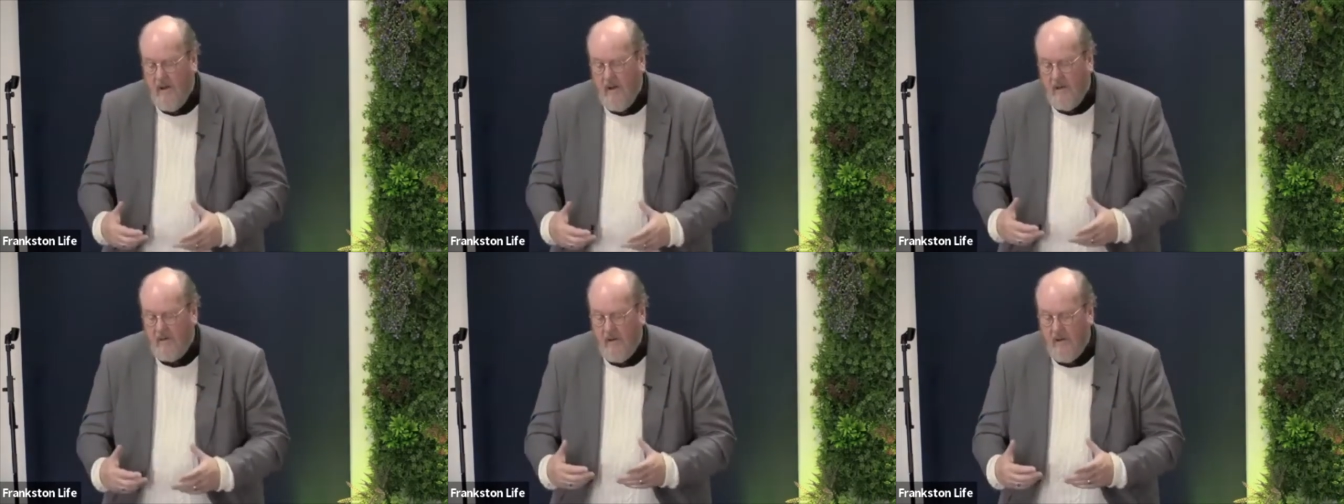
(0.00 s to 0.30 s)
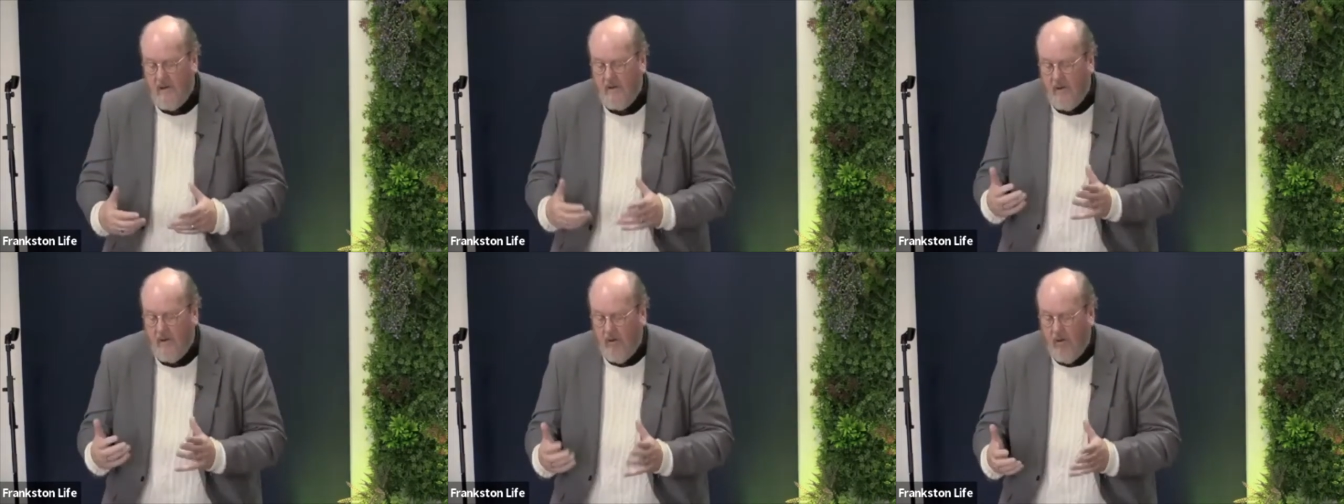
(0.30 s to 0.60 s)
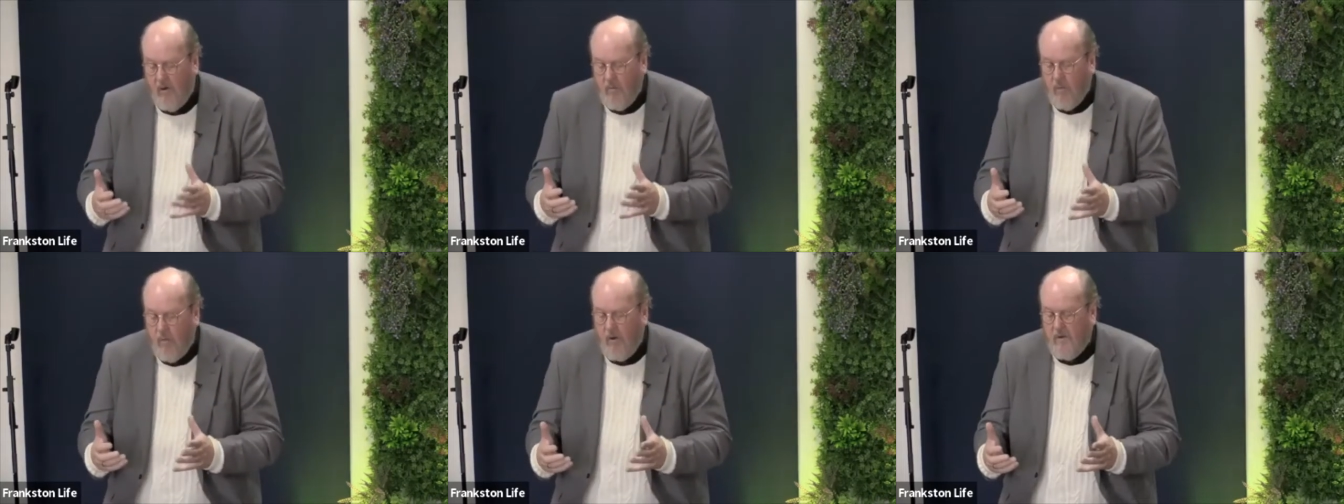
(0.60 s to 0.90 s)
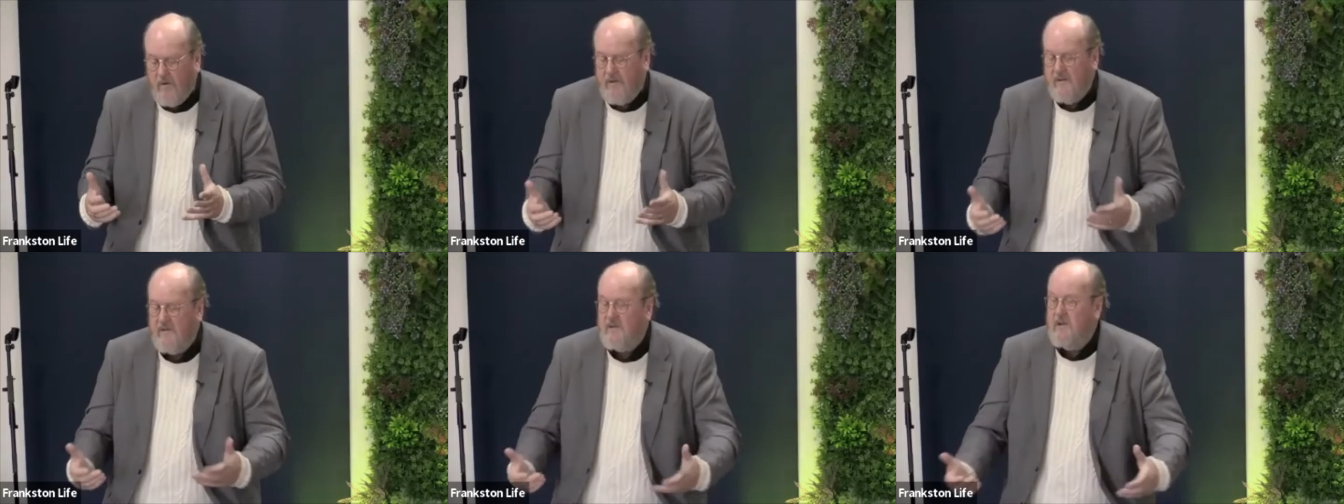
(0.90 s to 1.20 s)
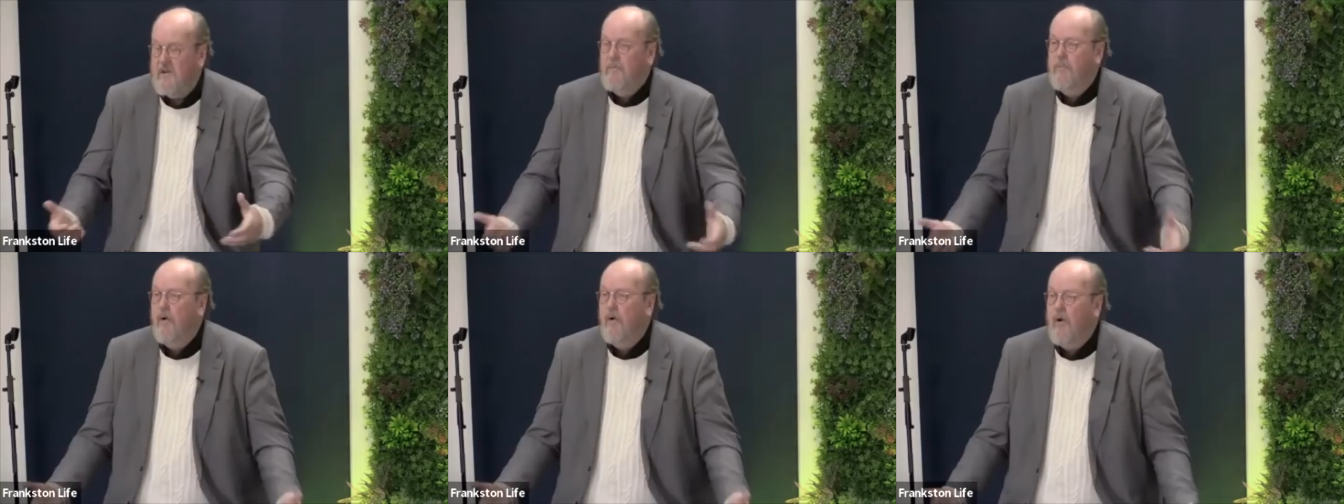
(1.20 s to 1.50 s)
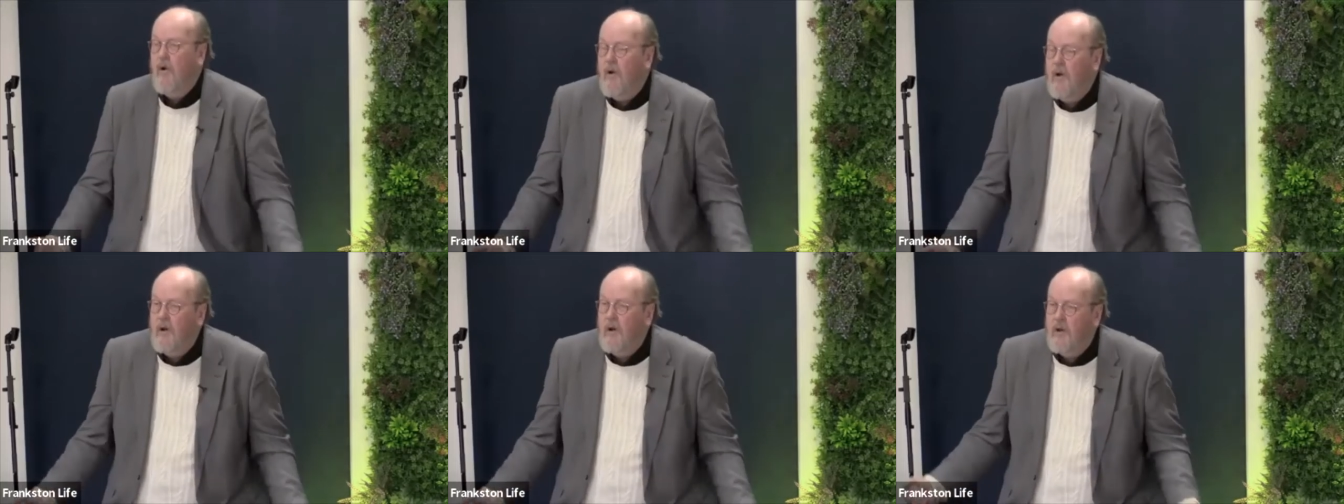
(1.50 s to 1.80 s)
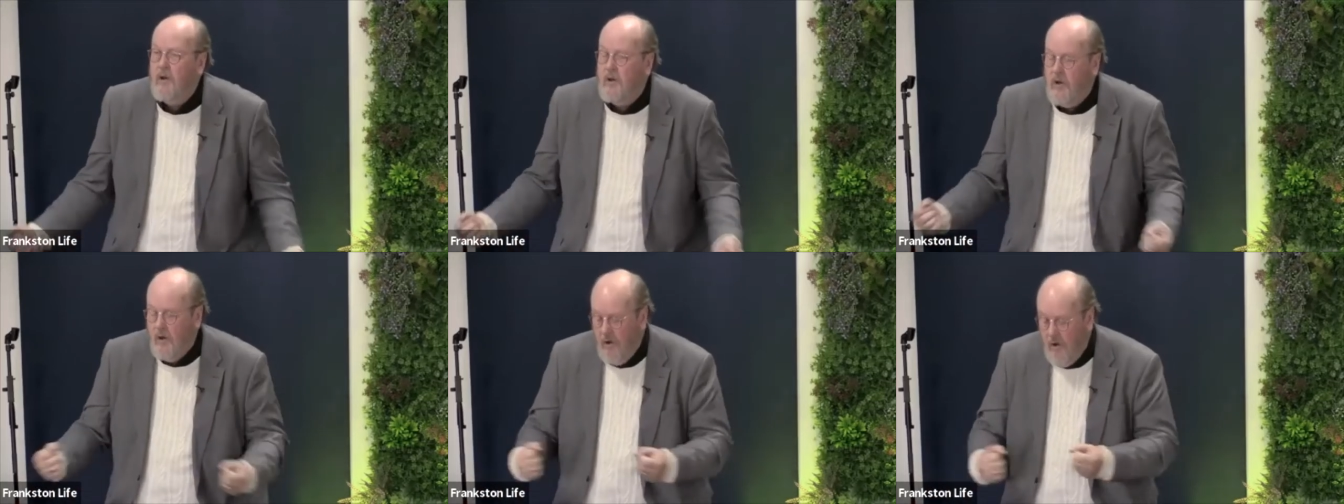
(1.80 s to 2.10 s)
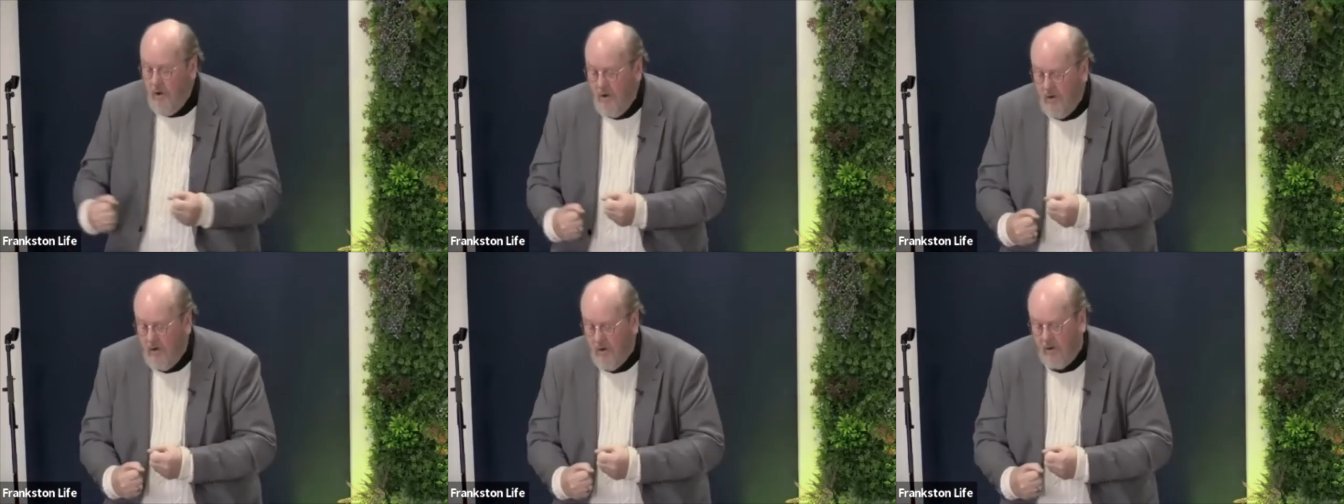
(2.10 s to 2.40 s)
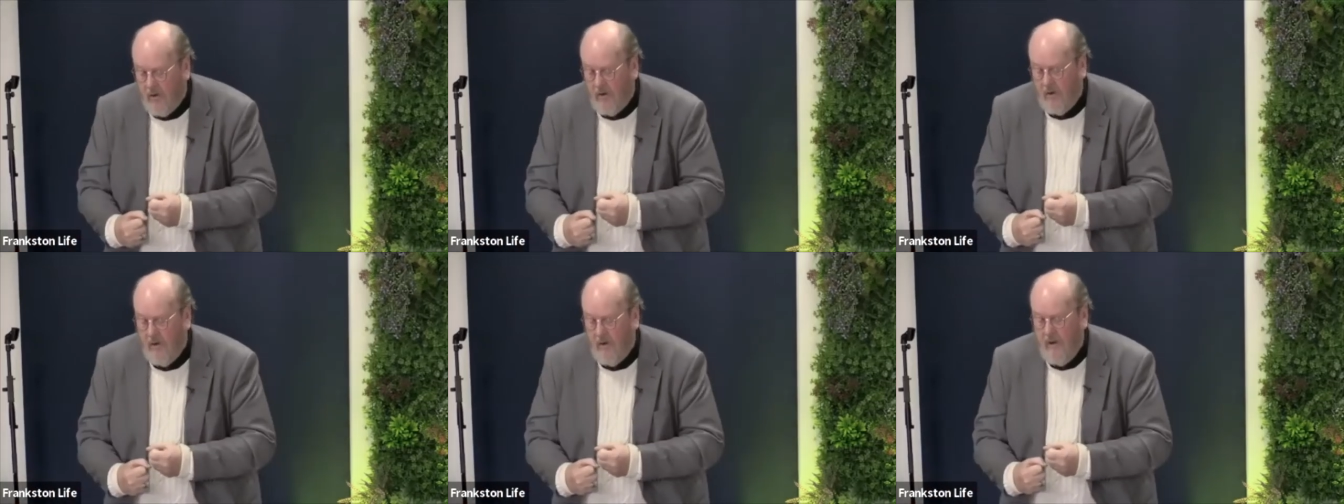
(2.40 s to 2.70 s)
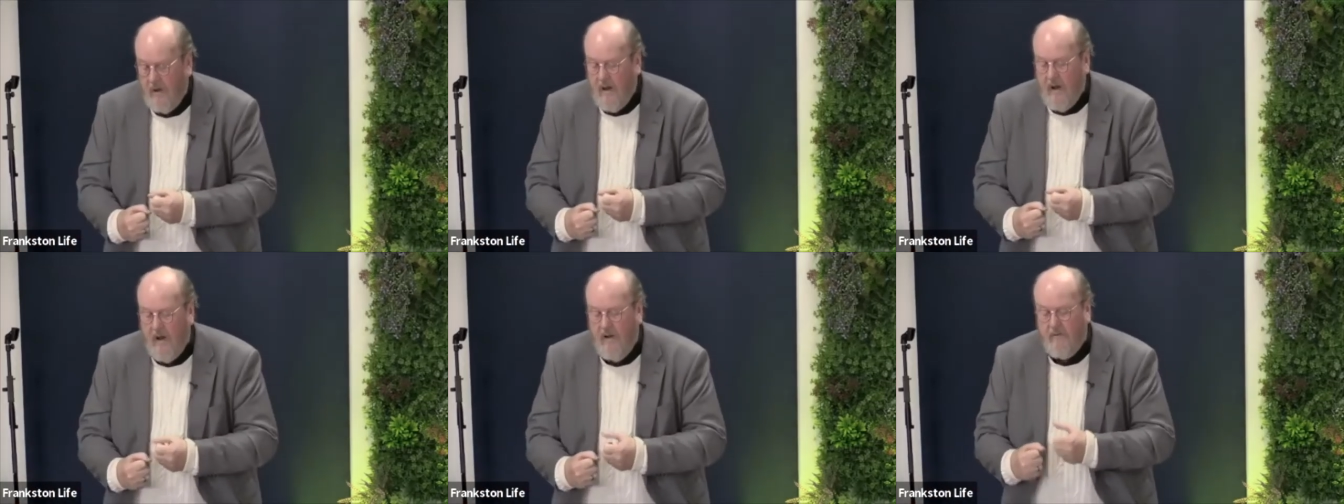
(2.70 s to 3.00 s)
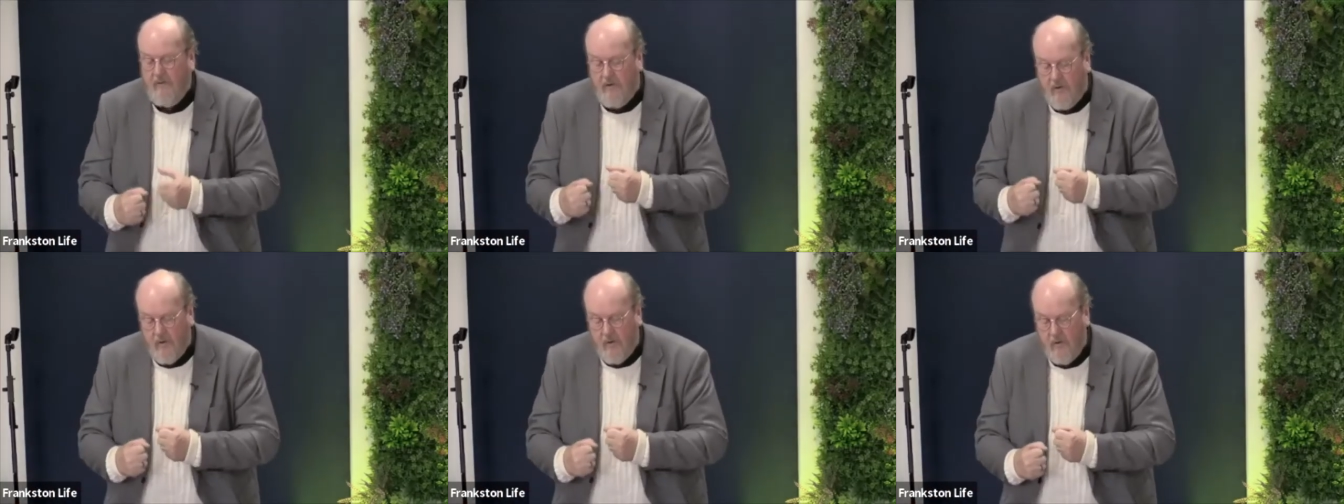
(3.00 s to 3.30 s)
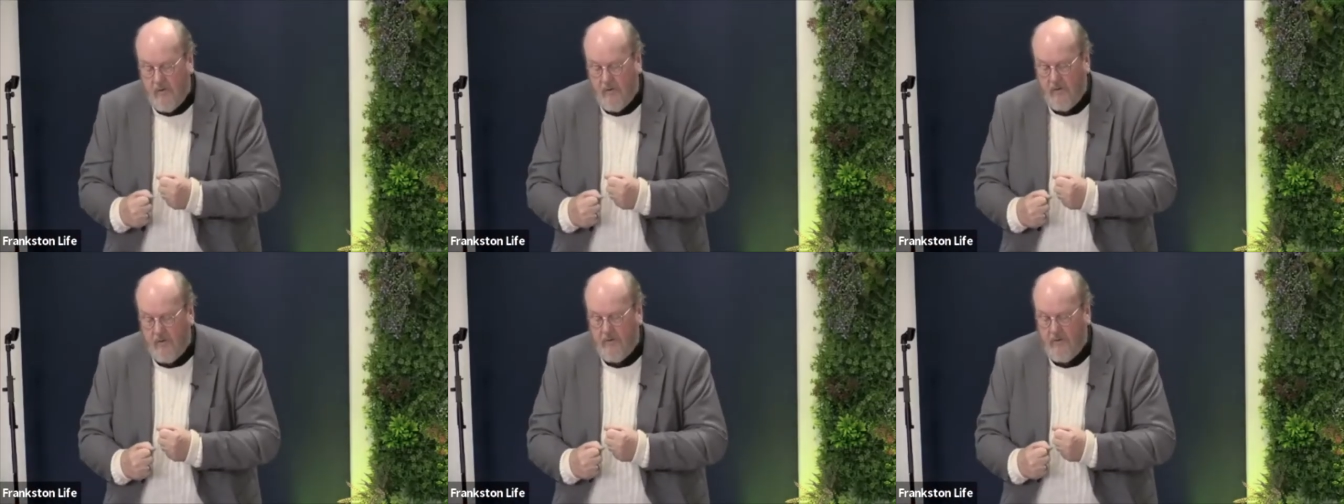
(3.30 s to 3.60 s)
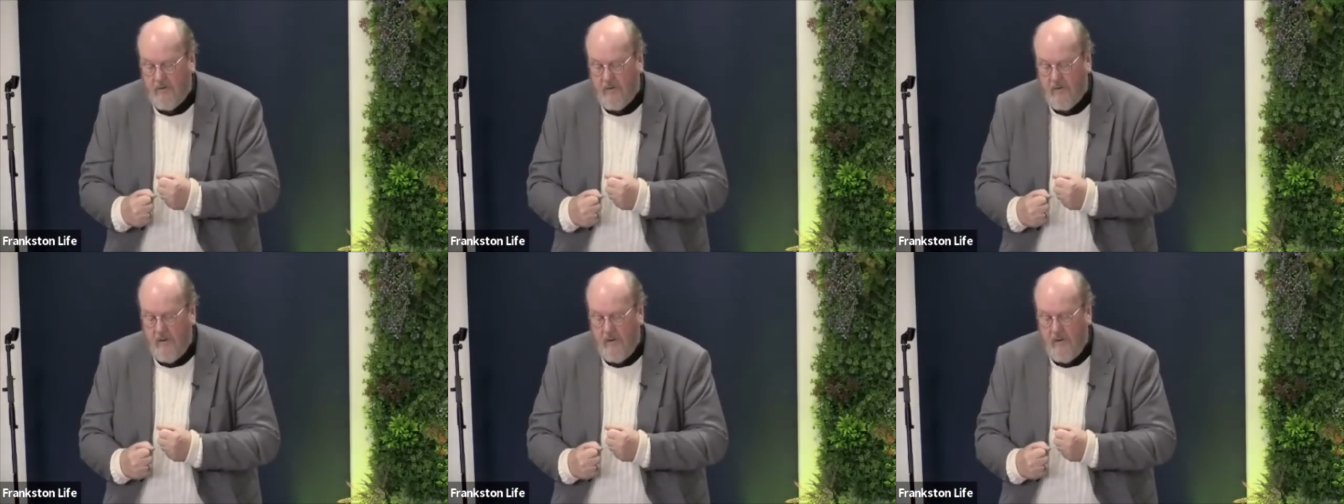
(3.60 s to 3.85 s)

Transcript: So the Lord wants us to put on a girdle of truth.